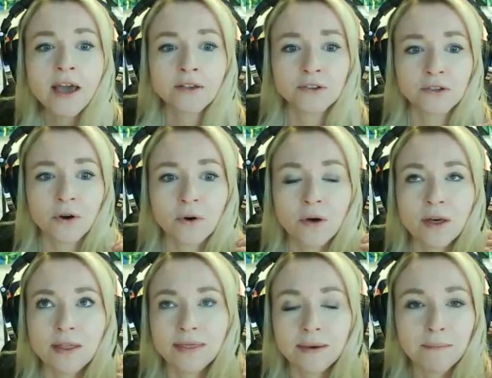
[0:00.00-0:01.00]
So
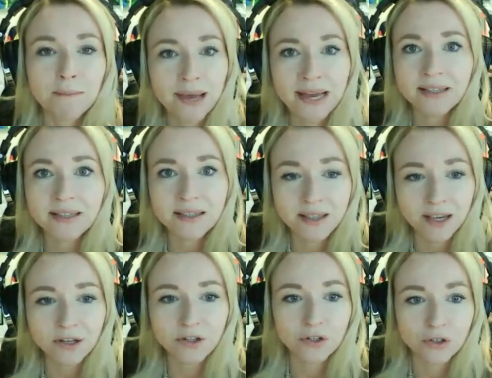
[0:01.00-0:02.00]
the best
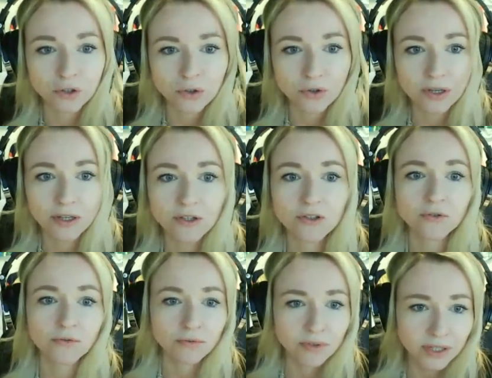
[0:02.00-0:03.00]
thing to do is to
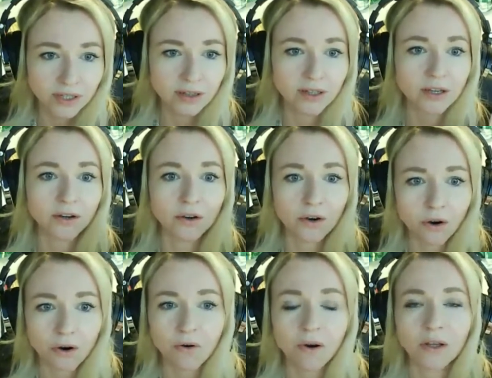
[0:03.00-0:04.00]
really
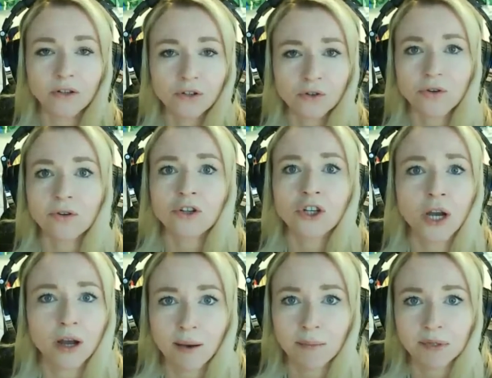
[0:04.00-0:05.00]
go and do your
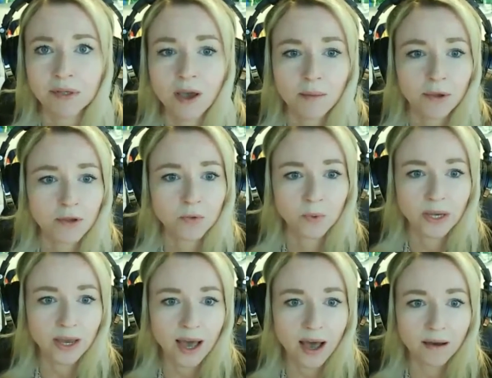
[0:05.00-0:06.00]
checkups because we
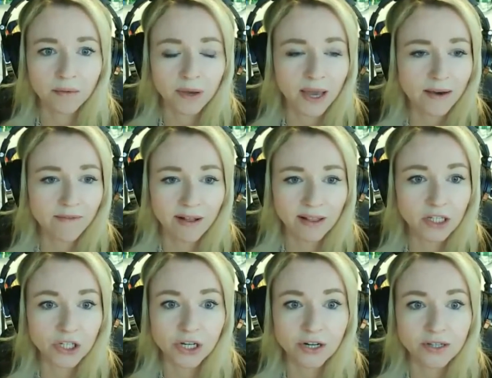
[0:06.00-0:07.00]
have we have
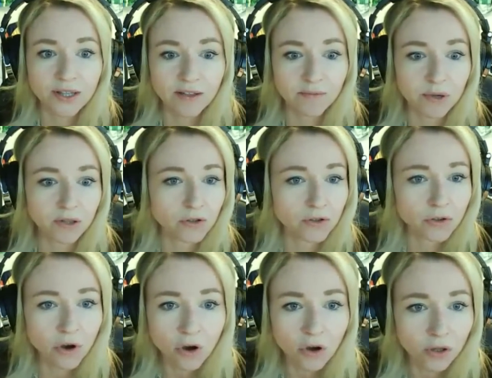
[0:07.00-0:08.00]
volunteers that have been
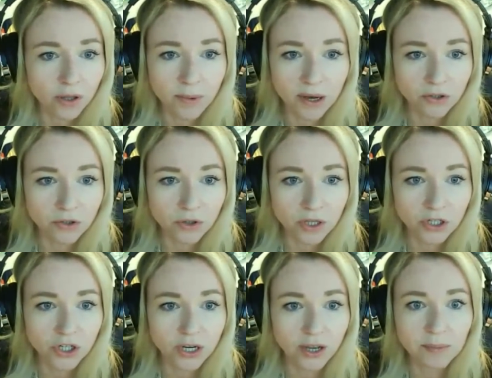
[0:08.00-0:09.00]
so good about doing their
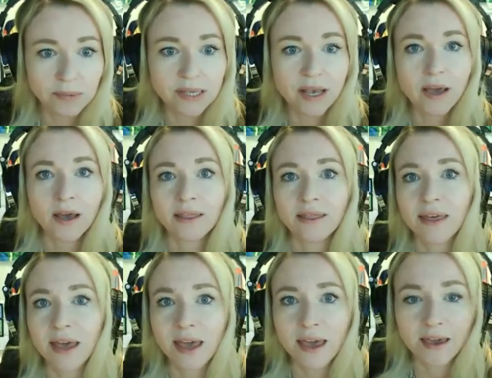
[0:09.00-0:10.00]
checkups
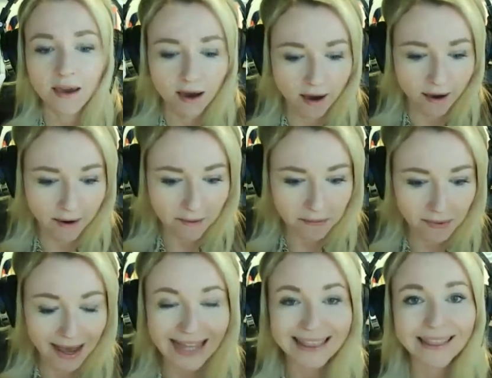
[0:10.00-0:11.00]
they uh,
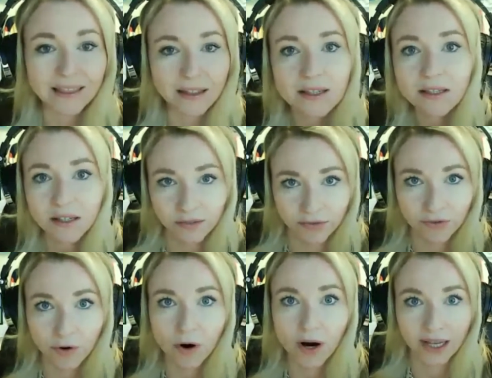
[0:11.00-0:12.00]
got listed
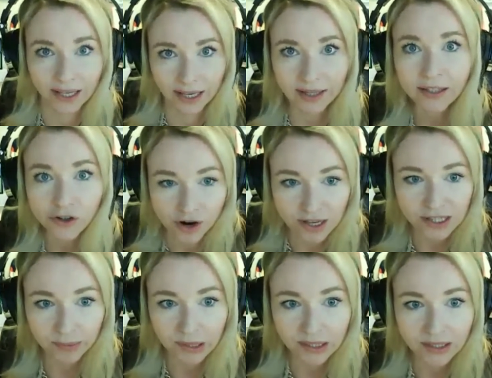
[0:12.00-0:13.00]
for a kidney
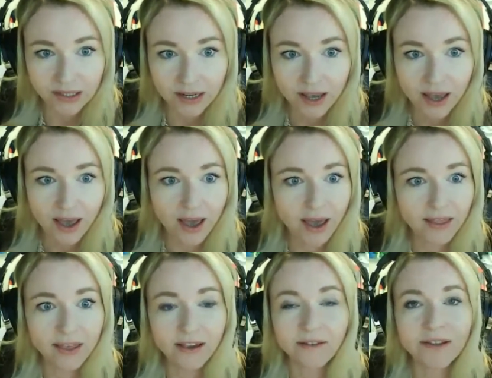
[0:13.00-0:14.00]
transplant and
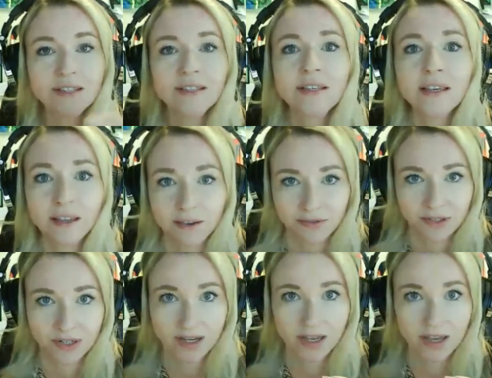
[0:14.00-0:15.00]
they received
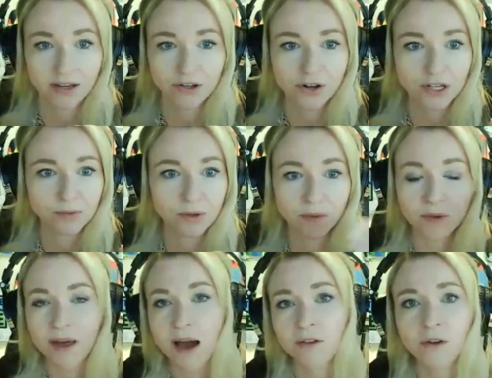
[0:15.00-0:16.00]
a kidney transplant
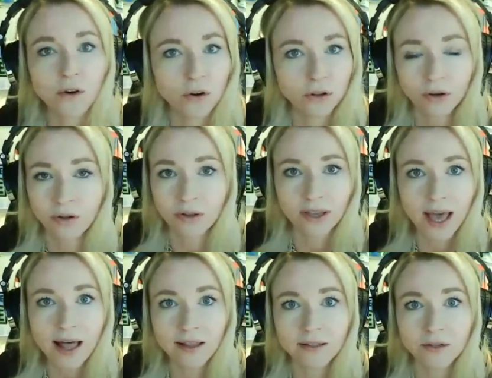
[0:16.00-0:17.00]
without going on
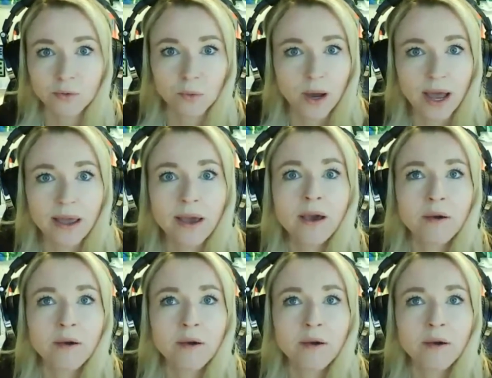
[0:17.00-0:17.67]
dialysis. Why?